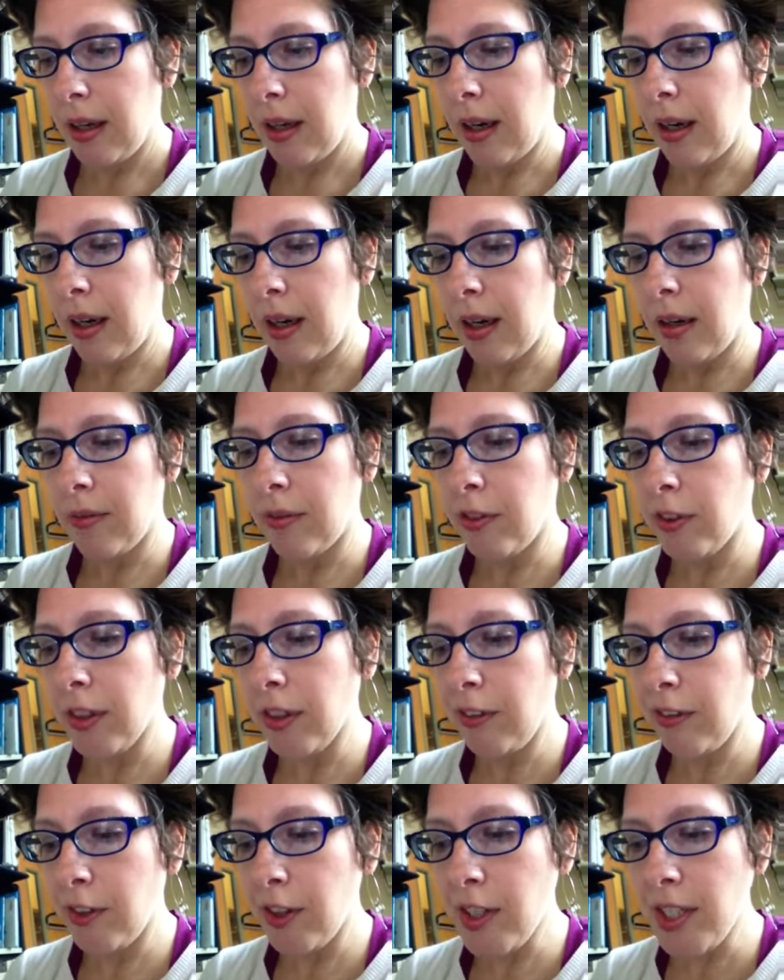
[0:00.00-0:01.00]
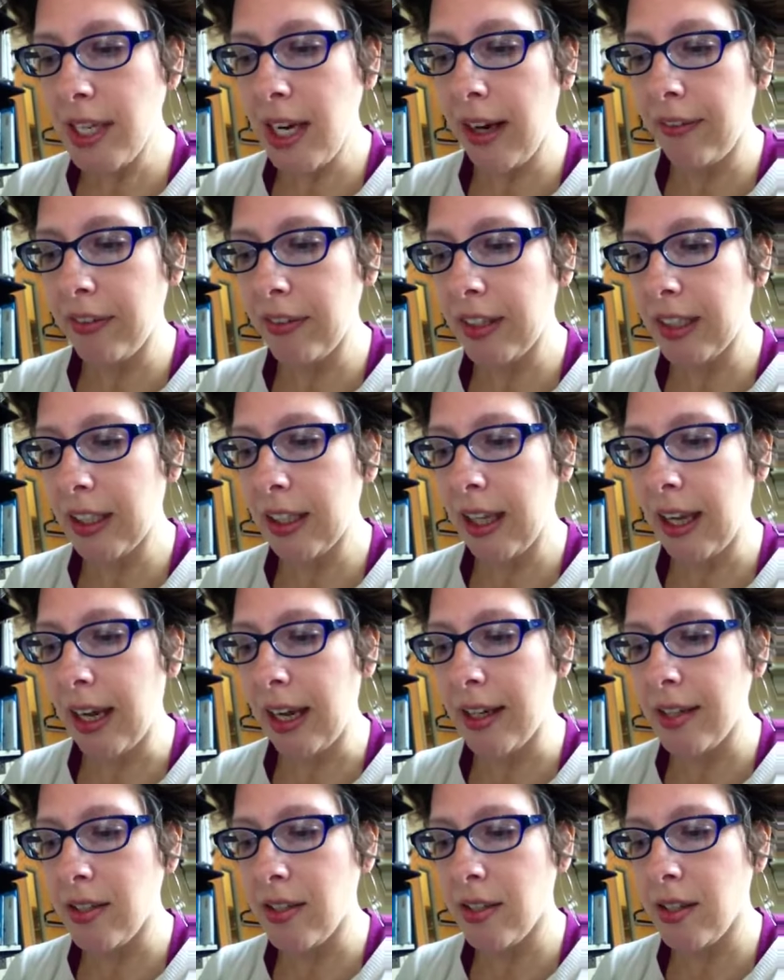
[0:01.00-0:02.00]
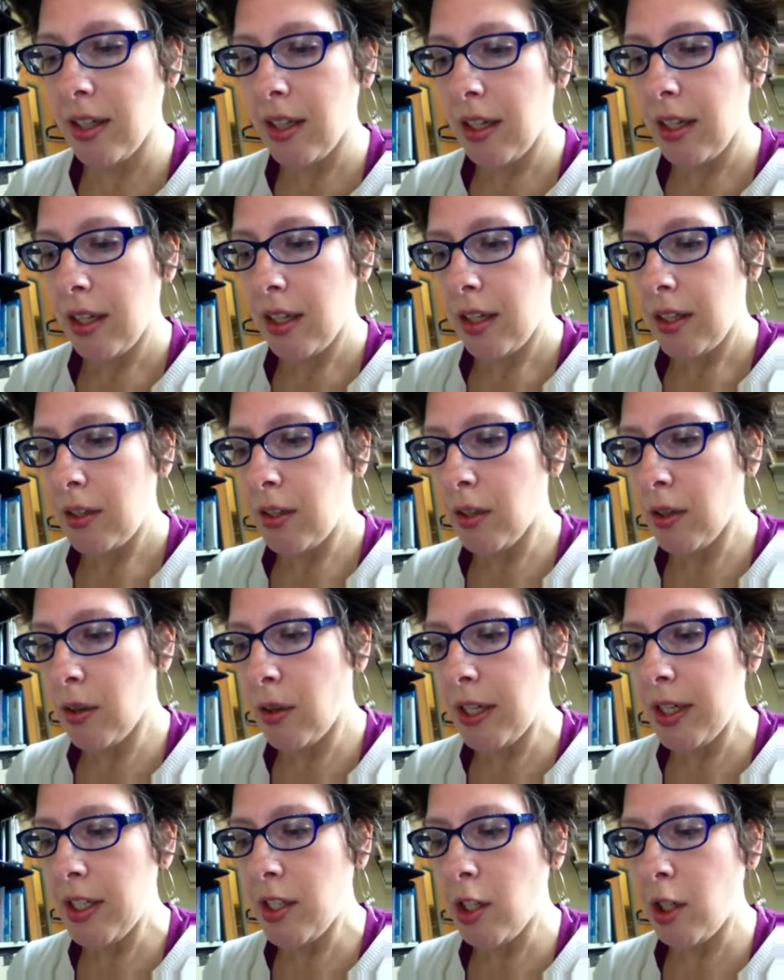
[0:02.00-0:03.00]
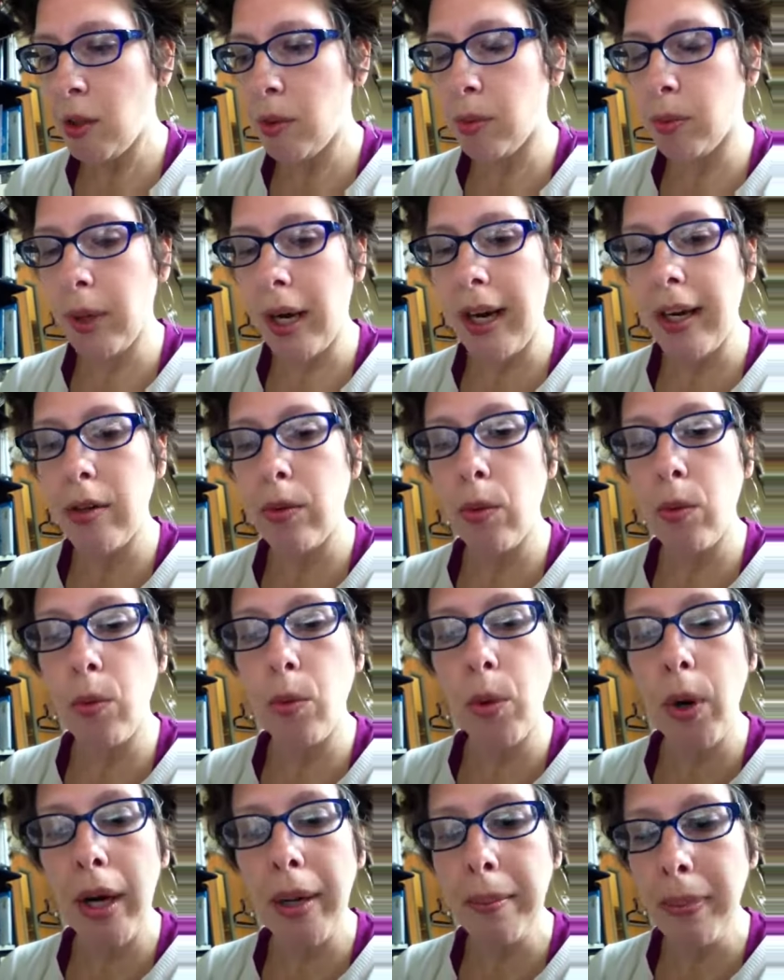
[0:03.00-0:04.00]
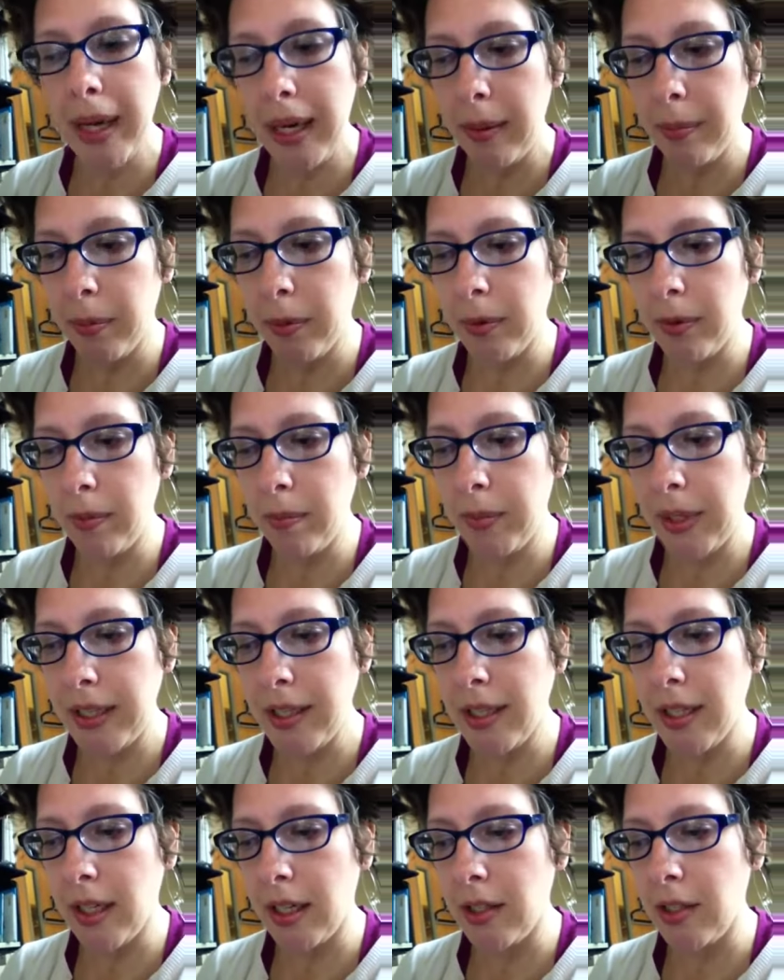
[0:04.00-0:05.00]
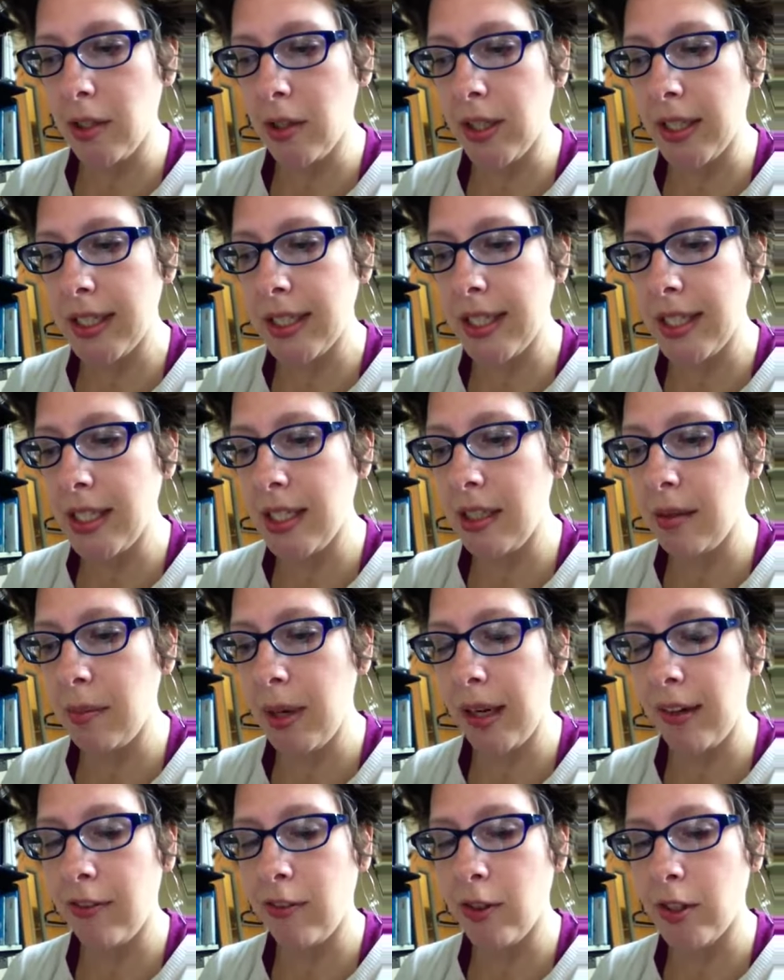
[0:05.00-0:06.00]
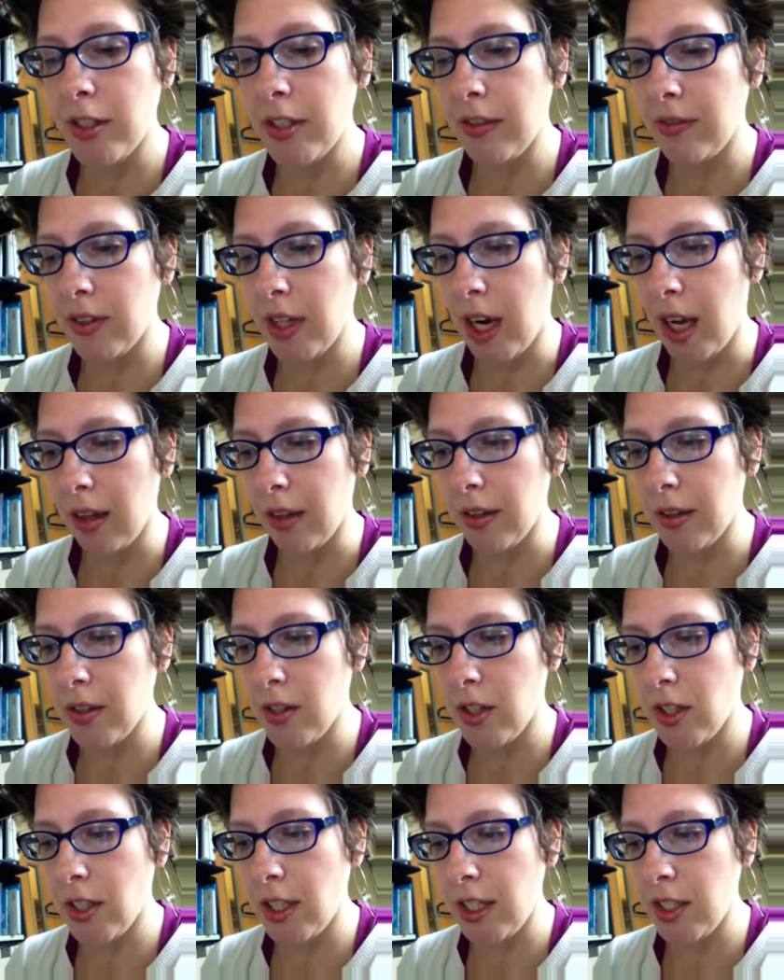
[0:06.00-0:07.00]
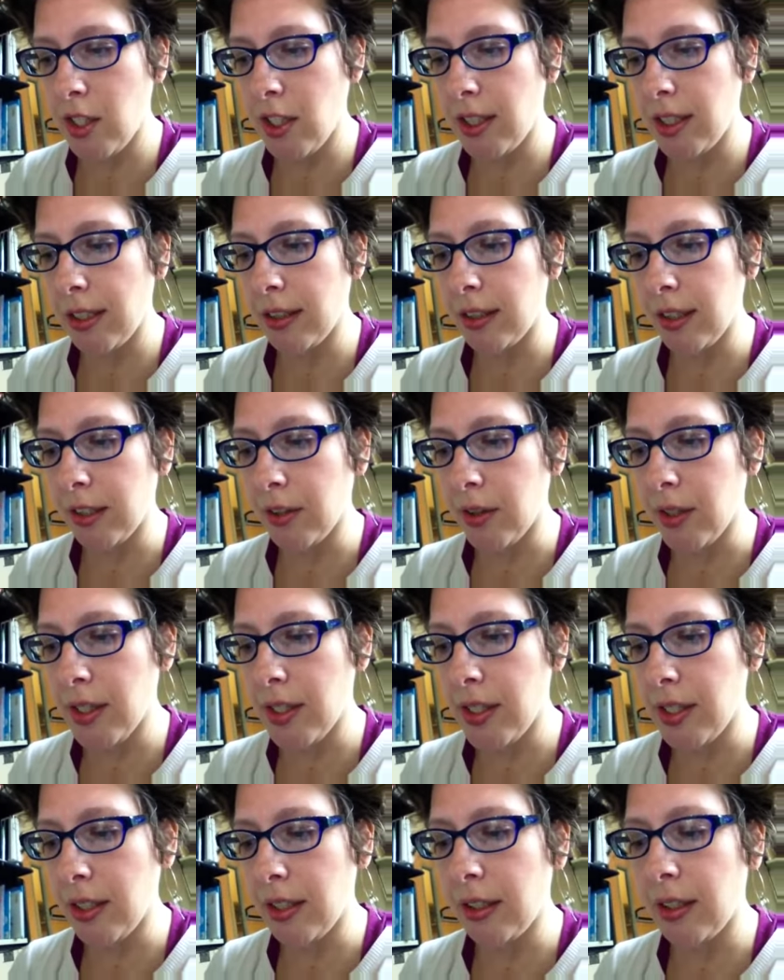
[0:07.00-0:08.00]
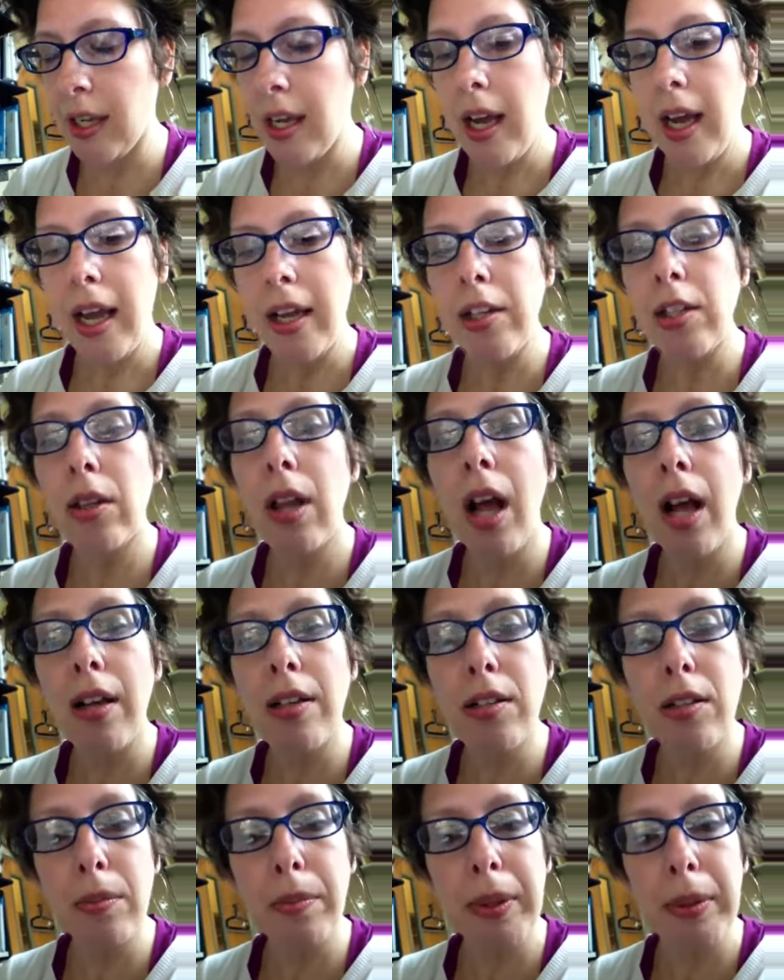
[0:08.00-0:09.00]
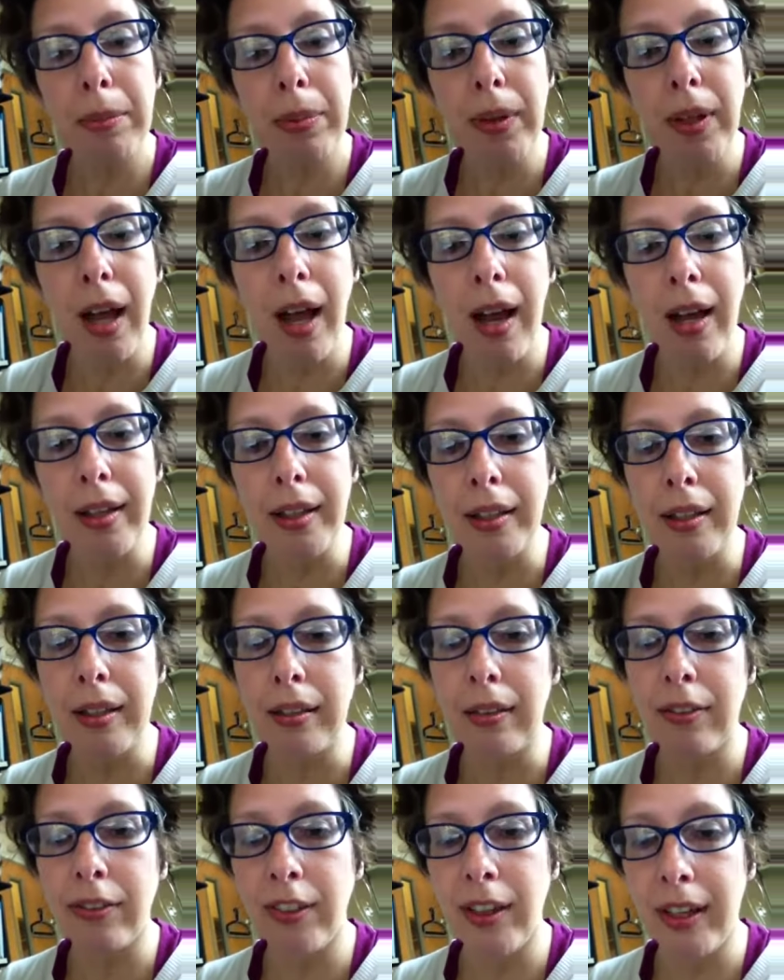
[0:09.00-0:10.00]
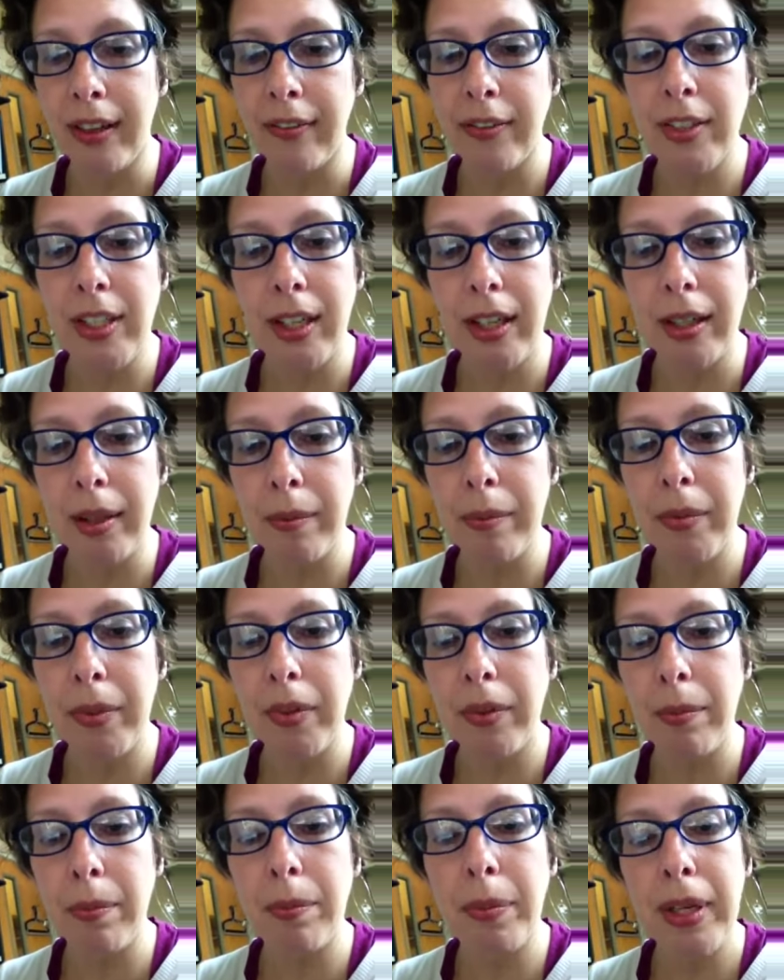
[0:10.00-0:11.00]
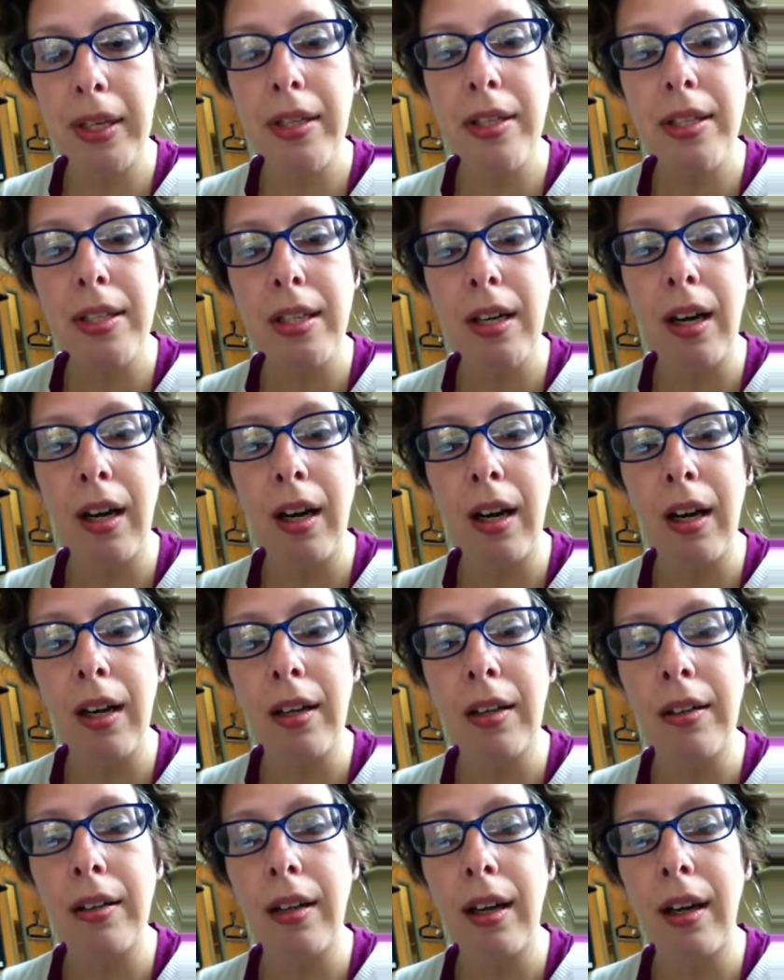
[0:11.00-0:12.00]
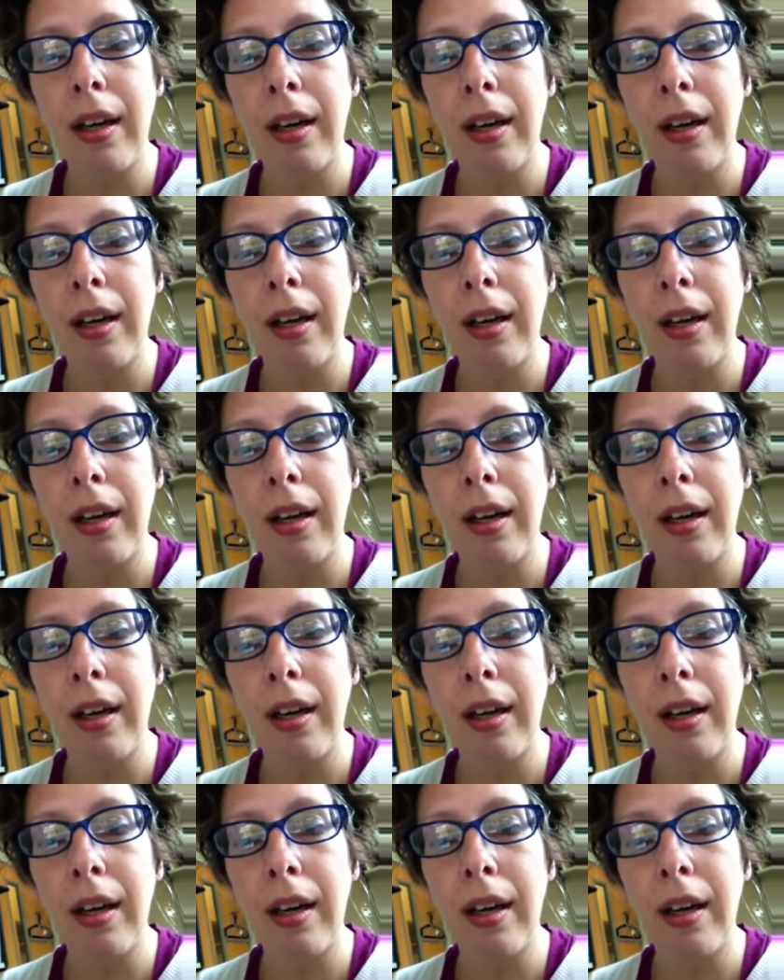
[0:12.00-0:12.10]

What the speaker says: For the first half of the class, You're going to write one paper based on your existing metaphors of knowledge, teaching, and literacy, and you'll also be blogging 5 times based on